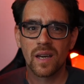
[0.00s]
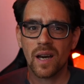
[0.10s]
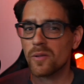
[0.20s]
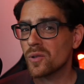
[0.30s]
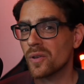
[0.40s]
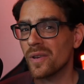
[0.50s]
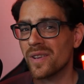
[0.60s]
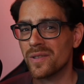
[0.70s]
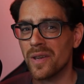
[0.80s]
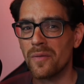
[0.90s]
I was
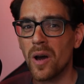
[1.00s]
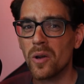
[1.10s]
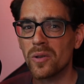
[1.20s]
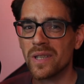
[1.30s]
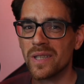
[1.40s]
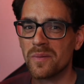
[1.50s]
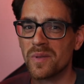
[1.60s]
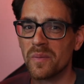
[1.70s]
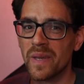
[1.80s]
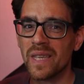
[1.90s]
curious if OttoKit
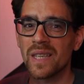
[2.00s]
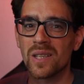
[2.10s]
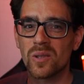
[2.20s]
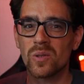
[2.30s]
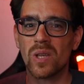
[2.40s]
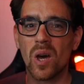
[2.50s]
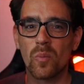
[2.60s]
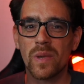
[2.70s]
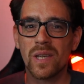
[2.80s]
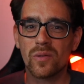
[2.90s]
MCP could help
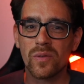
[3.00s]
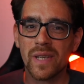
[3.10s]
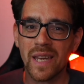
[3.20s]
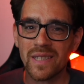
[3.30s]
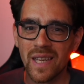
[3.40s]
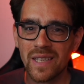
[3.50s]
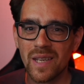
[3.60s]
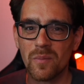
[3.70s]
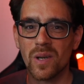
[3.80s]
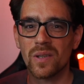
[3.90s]
me create a
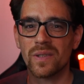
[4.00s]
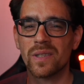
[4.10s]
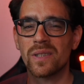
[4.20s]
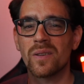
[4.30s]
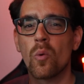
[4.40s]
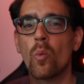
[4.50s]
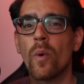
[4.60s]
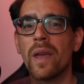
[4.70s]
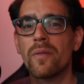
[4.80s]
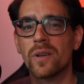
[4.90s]
demo content
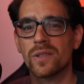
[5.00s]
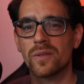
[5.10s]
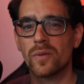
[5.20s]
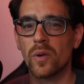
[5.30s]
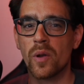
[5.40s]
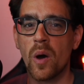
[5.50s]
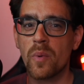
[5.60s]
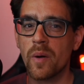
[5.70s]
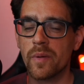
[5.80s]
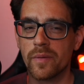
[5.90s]
way faster for an
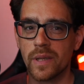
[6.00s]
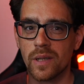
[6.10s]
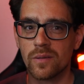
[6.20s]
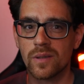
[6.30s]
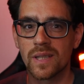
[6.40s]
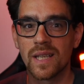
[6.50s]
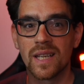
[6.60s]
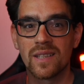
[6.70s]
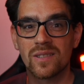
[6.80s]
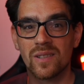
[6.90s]
upcoming video.
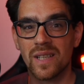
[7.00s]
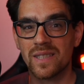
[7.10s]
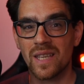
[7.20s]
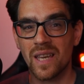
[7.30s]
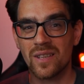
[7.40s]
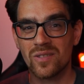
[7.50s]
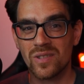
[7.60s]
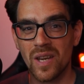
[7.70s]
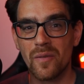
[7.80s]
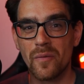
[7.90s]
So let's
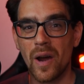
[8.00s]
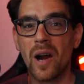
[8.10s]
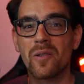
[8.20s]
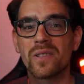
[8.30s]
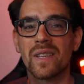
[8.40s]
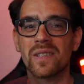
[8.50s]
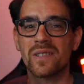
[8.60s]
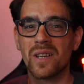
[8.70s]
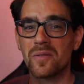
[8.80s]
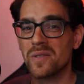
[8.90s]
shave off hours and
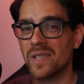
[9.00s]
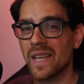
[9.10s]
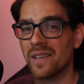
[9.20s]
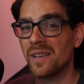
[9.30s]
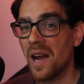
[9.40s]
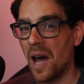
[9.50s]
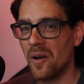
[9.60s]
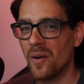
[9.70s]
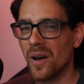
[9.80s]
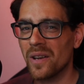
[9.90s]
discover together
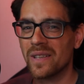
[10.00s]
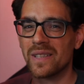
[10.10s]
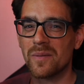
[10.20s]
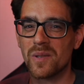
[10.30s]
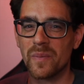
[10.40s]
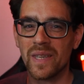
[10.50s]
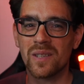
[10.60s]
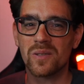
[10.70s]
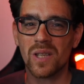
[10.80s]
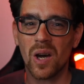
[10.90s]
how OttoKit MCP
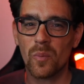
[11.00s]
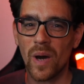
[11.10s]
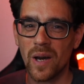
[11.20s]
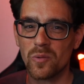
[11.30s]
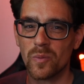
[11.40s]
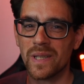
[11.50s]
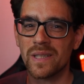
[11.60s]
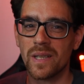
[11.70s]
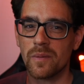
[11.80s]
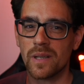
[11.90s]
could help out with
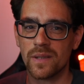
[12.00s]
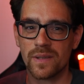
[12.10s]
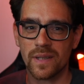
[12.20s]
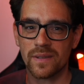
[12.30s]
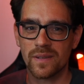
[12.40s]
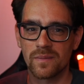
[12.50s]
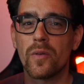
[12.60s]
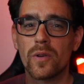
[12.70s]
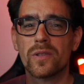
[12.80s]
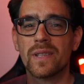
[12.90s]
demo content.
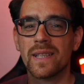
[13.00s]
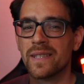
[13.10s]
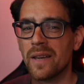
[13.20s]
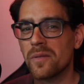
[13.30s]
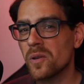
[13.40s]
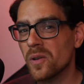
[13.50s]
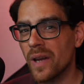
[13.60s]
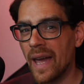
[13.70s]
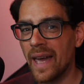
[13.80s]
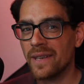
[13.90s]
First, let's have a look
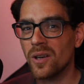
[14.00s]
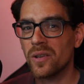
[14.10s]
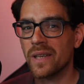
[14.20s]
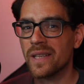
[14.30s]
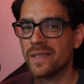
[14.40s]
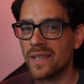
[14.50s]
at OttoKit's